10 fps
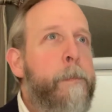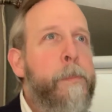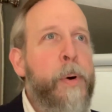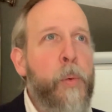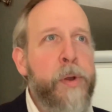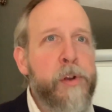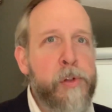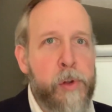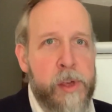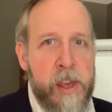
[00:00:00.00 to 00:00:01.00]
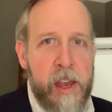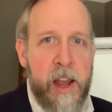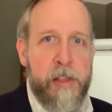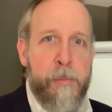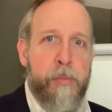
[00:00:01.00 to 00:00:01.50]
But when you're looking
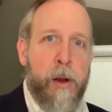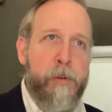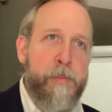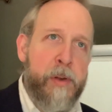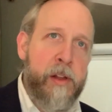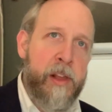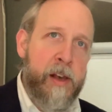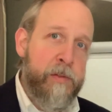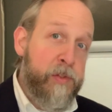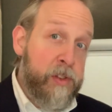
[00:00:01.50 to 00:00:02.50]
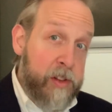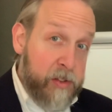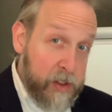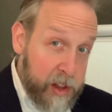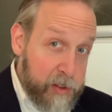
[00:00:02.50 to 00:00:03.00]
at the probability of
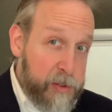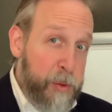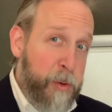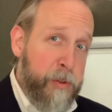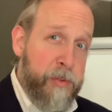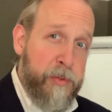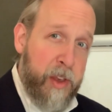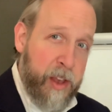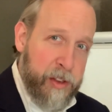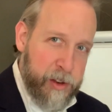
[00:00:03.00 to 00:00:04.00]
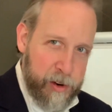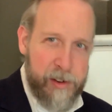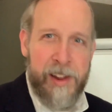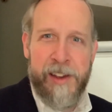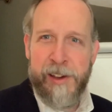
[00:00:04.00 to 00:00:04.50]
success or failure,
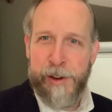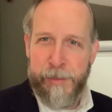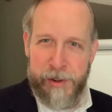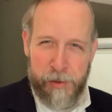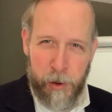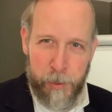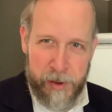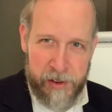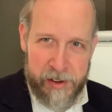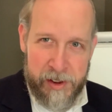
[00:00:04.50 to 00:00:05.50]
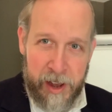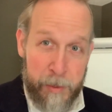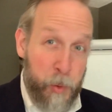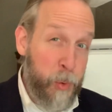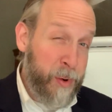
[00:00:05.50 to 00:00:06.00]
taking your meds always on
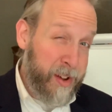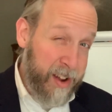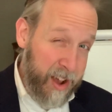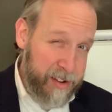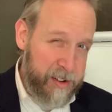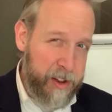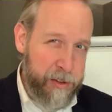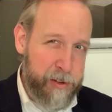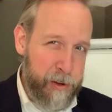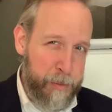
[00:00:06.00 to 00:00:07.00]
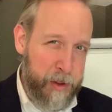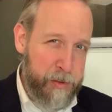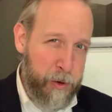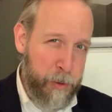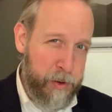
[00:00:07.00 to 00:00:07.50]
time or not taking your meds
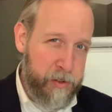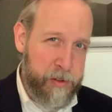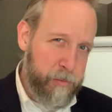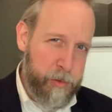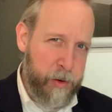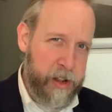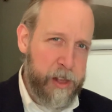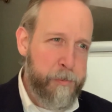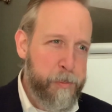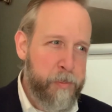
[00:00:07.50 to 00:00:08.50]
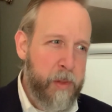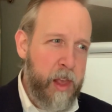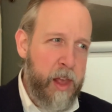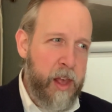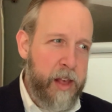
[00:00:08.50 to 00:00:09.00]
always correctly,
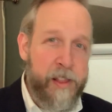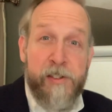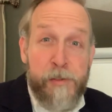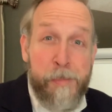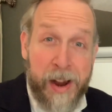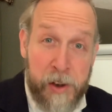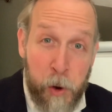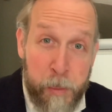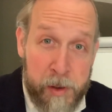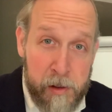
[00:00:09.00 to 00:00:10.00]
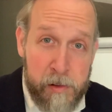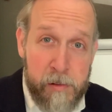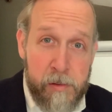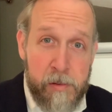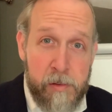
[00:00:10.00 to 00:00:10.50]
this is binomial.
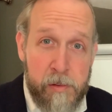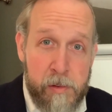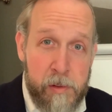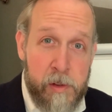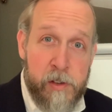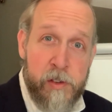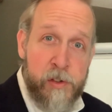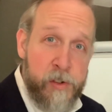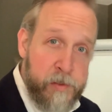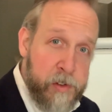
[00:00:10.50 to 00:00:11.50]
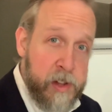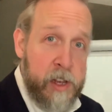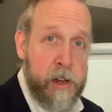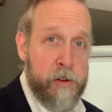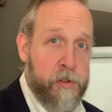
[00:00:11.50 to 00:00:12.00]
This has shifted
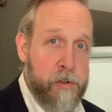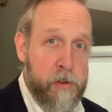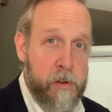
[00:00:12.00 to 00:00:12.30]
gears.